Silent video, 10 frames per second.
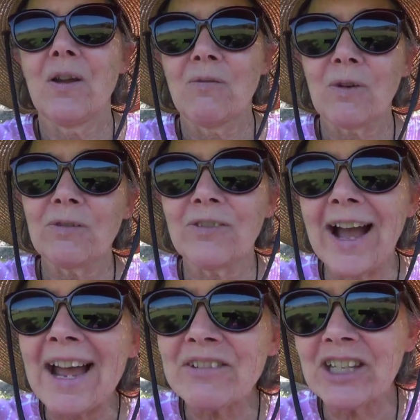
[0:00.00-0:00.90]
For
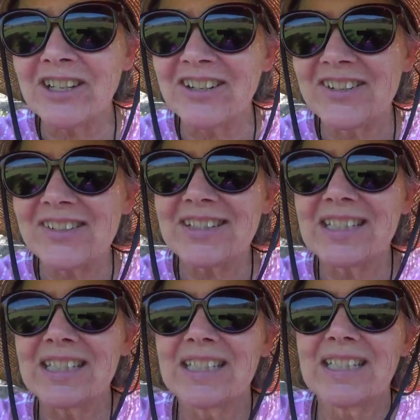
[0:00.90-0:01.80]
5 years,
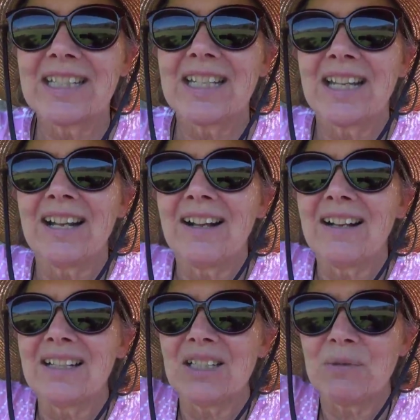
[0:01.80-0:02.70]

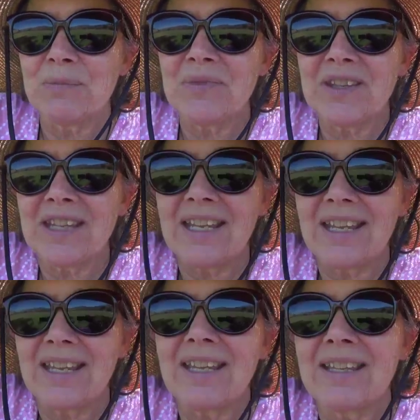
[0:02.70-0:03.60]

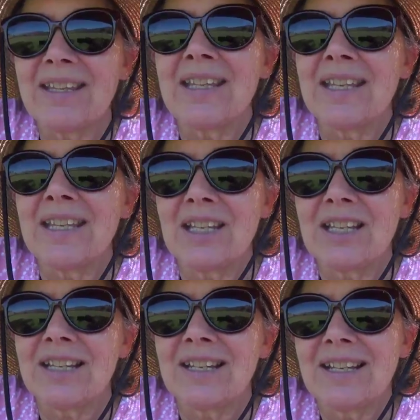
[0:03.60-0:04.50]

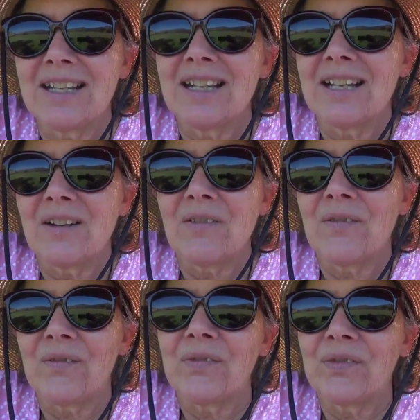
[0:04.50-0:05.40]

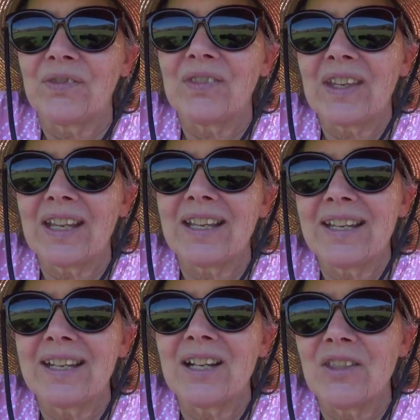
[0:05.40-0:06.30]

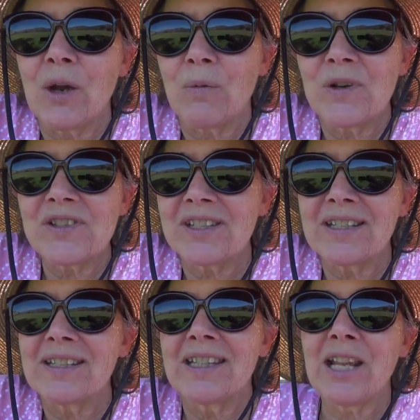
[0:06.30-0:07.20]
there was
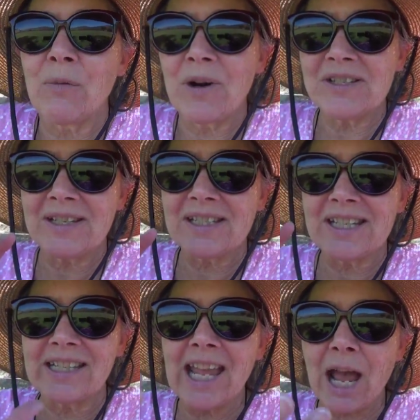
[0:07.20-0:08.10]
this
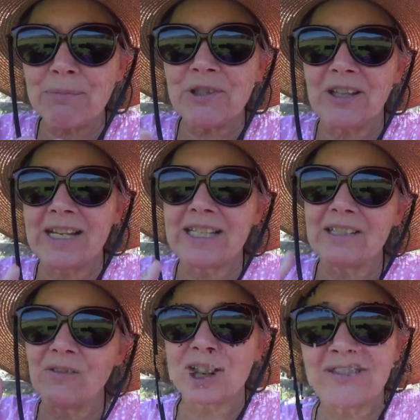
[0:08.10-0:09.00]

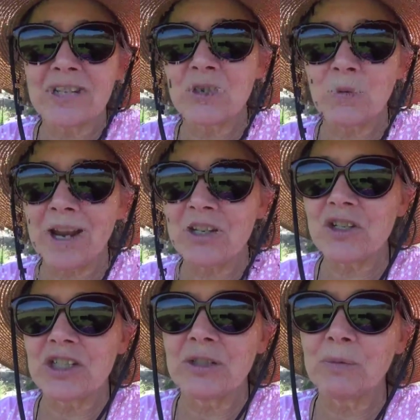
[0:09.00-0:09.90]
encapsulated
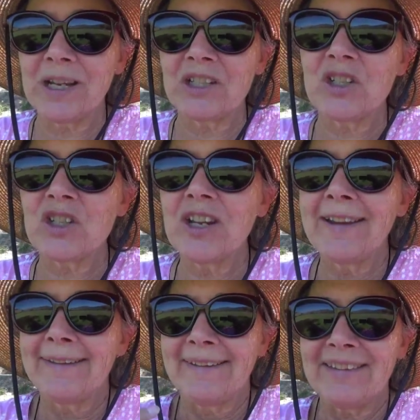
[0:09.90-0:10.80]
situation in which
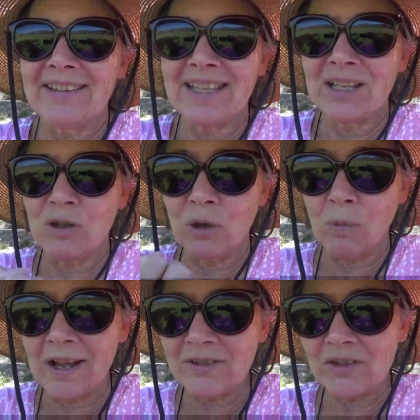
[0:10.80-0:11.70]
the
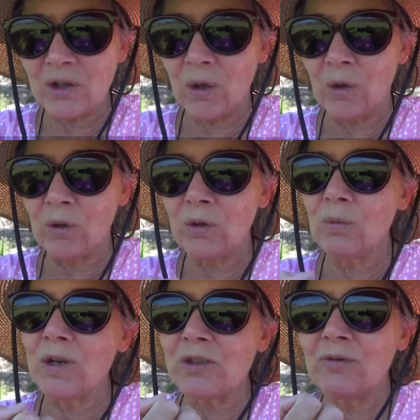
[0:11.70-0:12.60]
one soul
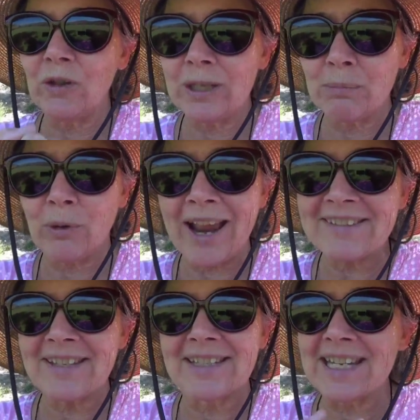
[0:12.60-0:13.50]
was fully
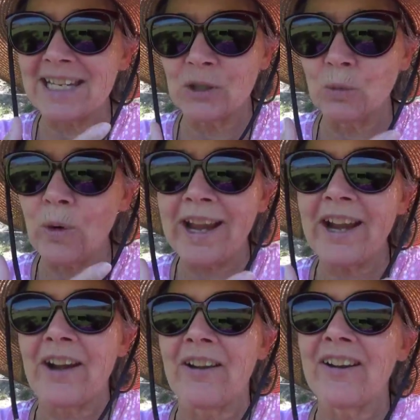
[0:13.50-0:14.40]
present and
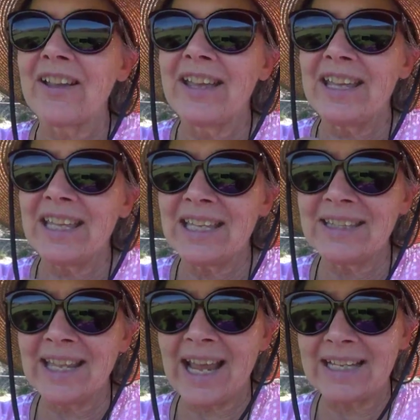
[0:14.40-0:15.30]
aware
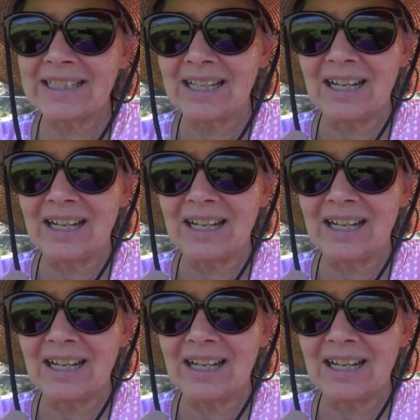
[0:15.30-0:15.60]
in that